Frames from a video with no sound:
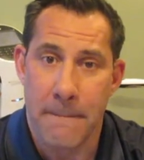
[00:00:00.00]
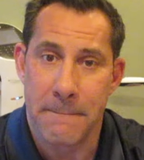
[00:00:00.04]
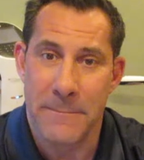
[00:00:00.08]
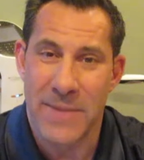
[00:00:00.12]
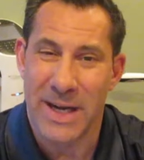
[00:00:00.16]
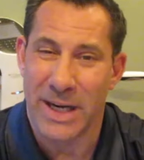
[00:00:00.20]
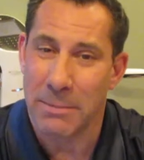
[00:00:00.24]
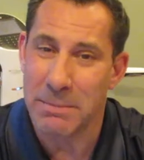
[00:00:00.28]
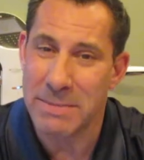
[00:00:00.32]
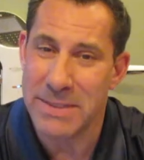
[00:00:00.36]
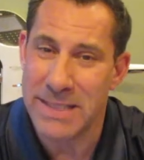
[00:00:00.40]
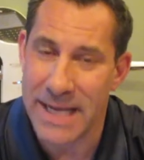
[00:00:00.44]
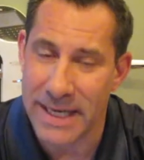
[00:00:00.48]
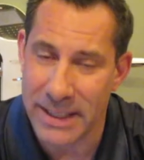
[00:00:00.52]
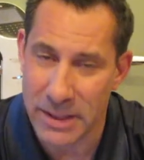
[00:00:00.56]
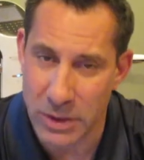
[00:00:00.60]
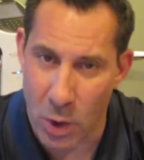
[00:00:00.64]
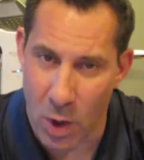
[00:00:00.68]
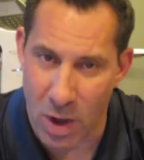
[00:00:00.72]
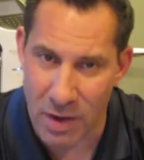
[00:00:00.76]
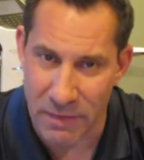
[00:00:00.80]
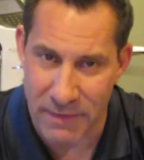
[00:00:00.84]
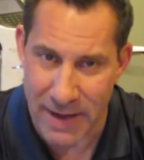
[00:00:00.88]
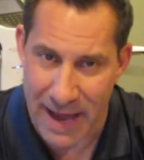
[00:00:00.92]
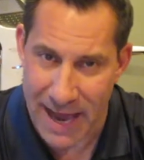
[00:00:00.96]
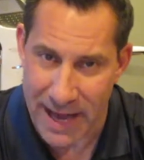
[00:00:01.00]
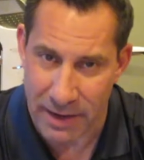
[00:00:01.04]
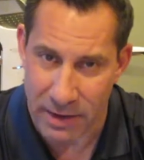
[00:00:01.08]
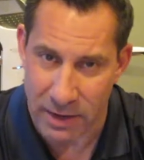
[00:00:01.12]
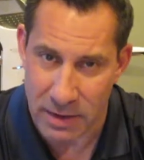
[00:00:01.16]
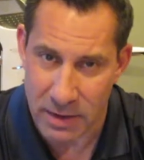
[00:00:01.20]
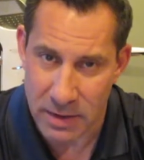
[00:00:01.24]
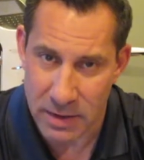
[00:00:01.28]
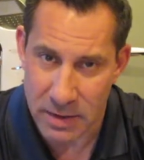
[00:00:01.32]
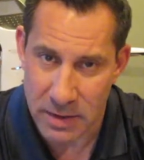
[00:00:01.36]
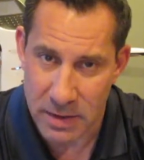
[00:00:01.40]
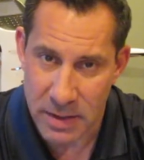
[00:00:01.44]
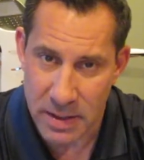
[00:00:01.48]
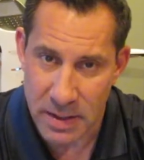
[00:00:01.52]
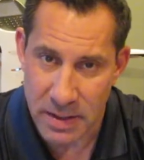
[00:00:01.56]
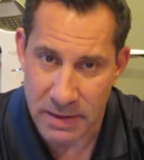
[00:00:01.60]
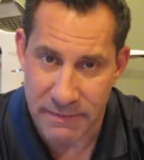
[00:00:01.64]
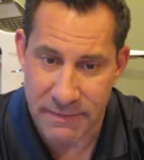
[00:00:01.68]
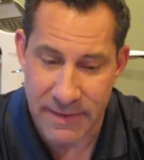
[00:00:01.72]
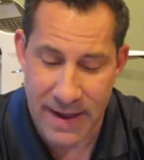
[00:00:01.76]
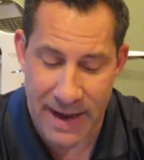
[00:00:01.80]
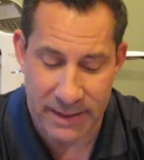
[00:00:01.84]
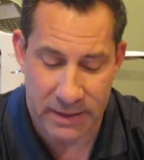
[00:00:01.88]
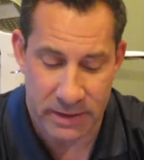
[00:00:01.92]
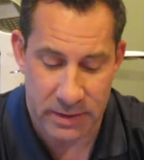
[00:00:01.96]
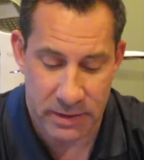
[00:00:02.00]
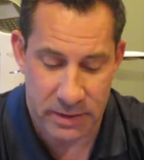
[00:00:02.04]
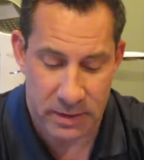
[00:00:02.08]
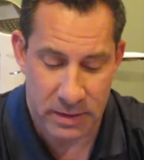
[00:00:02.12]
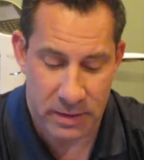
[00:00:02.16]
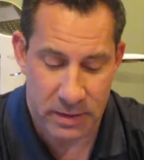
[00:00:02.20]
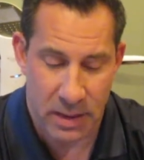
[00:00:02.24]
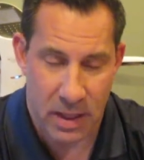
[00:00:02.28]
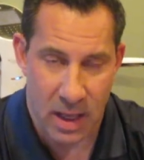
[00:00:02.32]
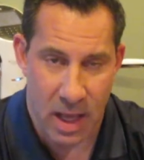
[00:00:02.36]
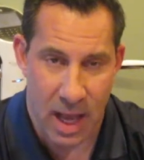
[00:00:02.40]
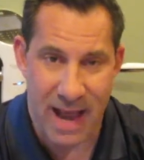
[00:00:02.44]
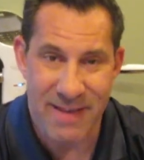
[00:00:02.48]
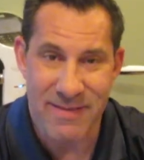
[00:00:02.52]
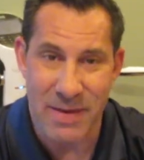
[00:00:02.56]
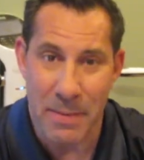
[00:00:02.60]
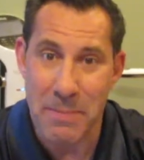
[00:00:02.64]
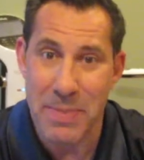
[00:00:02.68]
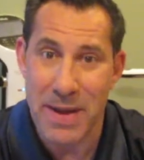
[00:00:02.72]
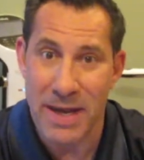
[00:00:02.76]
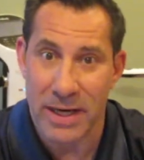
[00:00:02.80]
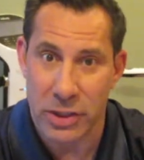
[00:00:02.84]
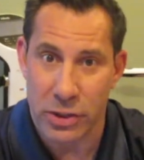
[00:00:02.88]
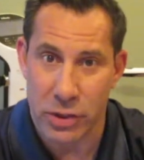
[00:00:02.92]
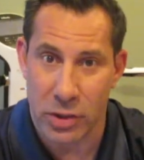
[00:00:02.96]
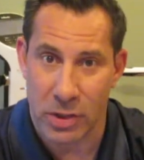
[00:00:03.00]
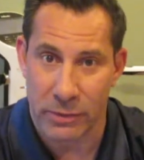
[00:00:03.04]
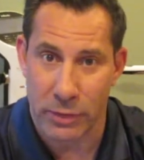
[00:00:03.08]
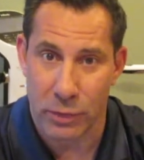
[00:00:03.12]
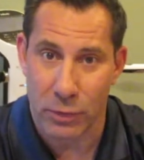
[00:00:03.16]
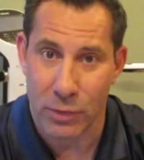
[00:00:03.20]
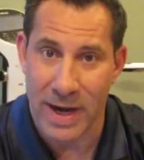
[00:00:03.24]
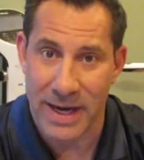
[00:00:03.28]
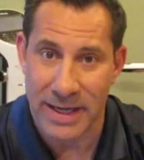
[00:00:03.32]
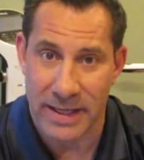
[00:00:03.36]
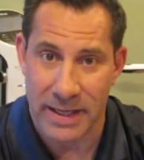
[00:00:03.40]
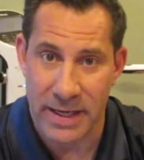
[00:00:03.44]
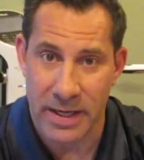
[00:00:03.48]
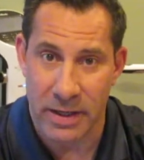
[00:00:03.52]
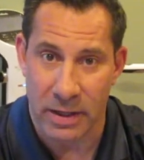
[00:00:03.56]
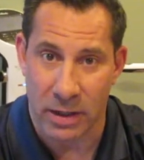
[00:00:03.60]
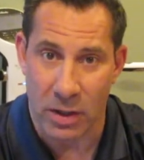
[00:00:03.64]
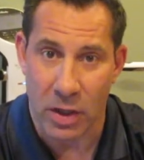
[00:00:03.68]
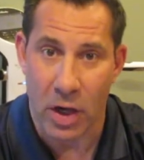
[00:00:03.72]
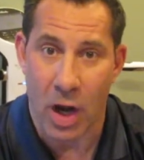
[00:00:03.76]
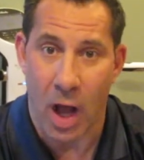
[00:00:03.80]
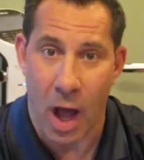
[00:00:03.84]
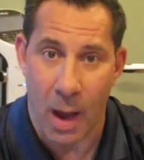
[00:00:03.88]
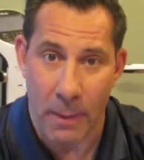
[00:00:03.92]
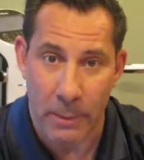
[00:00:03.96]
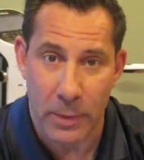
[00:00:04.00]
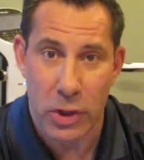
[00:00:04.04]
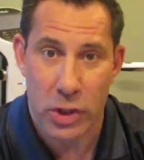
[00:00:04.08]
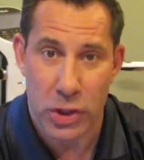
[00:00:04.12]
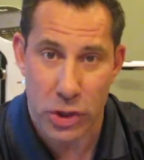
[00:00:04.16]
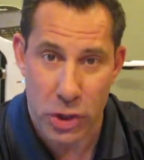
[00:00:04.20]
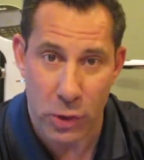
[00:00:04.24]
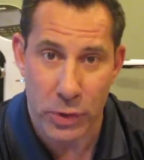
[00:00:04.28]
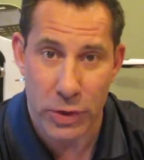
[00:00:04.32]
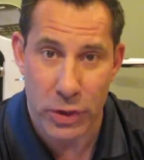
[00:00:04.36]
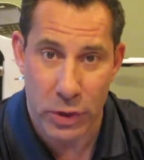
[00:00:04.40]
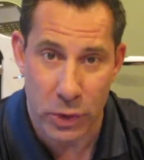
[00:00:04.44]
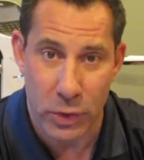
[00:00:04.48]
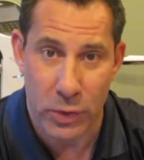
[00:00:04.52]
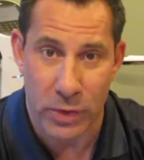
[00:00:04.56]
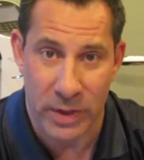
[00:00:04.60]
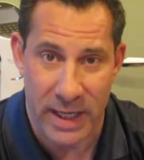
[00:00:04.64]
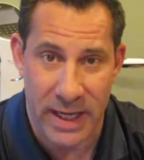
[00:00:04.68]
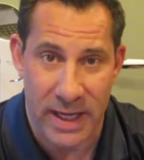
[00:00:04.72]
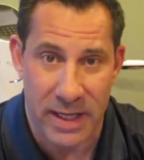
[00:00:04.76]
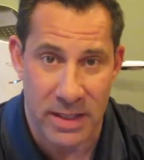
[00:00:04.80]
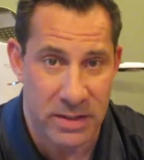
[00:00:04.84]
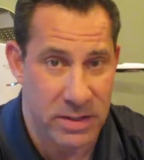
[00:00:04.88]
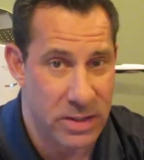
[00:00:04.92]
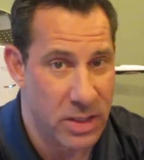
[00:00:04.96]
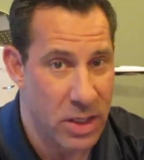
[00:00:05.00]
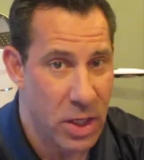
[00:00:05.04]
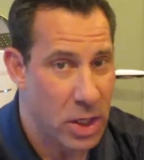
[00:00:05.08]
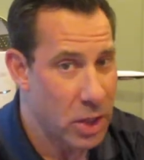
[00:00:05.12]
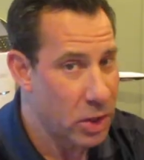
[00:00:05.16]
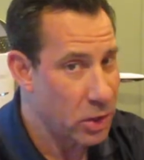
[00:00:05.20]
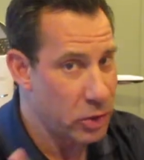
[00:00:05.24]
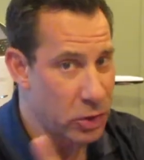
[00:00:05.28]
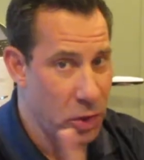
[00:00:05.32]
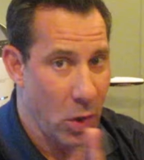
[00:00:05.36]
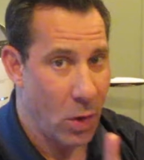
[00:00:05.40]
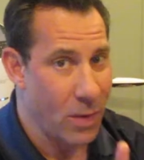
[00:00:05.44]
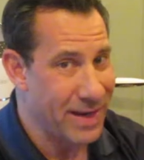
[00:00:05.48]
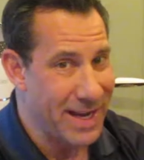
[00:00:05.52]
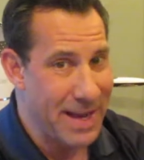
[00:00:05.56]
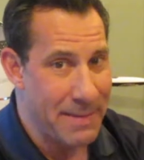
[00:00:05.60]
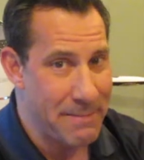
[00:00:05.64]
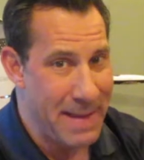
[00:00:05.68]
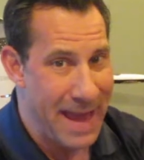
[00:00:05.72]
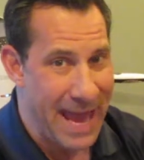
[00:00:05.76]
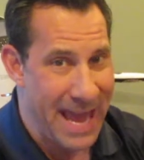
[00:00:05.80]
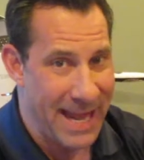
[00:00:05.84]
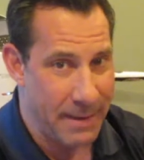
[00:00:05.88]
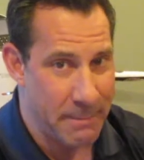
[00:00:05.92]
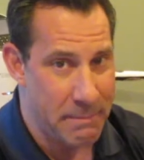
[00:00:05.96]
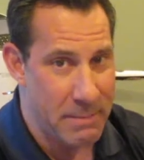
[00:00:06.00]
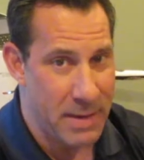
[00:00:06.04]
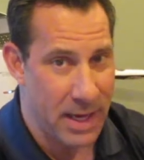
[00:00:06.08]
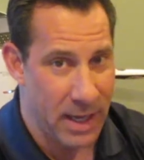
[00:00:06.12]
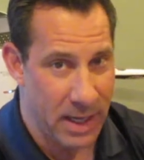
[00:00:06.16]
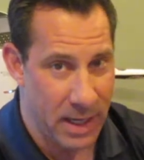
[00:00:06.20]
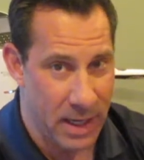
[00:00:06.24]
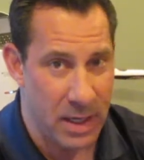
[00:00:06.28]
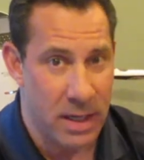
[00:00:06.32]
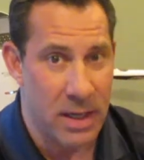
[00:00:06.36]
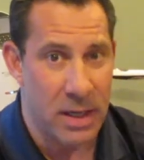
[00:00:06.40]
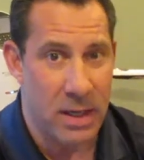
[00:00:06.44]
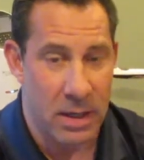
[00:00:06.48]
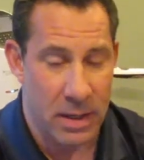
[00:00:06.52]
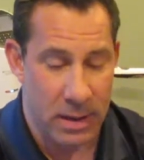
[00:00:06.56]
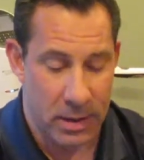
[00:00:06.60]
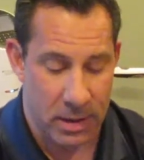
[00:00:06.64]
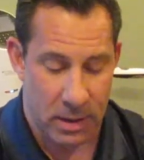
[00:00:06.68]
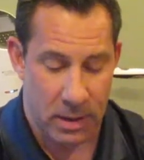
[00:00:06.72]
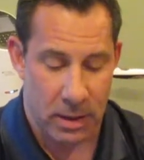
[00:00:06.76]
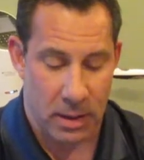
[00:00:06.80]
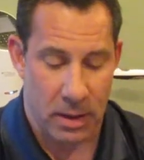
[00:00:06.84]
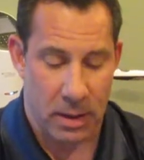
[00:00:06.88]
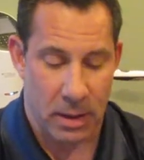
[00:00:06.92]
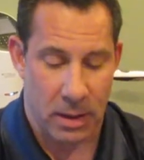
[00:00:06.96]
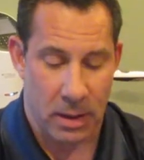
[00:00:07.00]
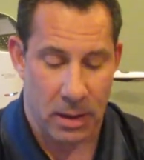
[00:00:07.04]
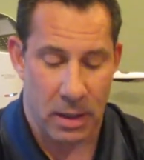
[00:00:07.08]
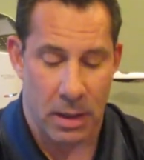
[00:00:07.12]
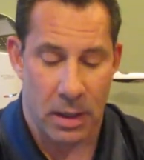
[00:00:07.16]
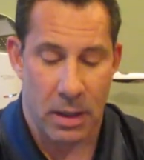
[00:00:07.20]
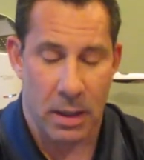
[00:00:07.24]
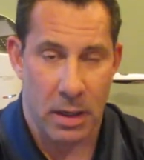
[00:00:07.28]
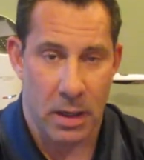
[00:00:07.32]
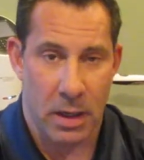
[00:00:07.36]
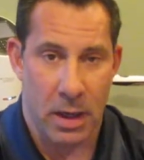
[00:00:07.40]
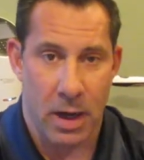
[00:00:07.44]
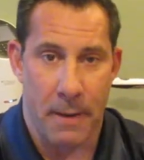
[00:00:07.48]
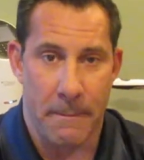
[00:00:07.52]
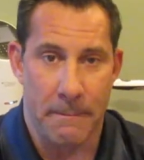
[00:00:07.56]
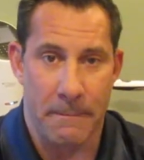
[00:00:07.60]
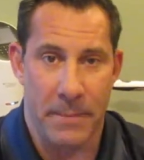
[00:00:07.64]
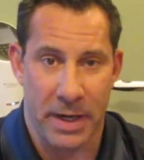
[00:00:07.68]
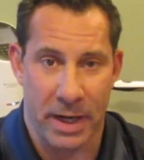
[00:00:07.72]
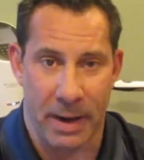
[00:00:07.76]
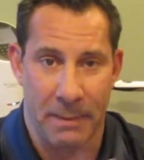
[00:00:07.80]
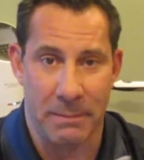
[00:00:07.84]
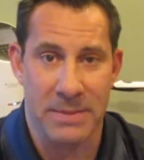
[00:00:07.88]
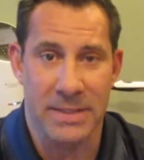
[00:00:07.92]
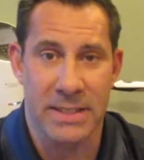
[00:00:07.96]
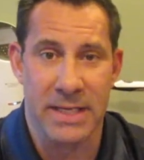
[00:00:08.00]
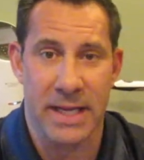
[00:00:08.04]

But I'm ticked off at her. In fact, I have a picture of her right here. I'm going to show you who it is. Don't get mad at me, but I'm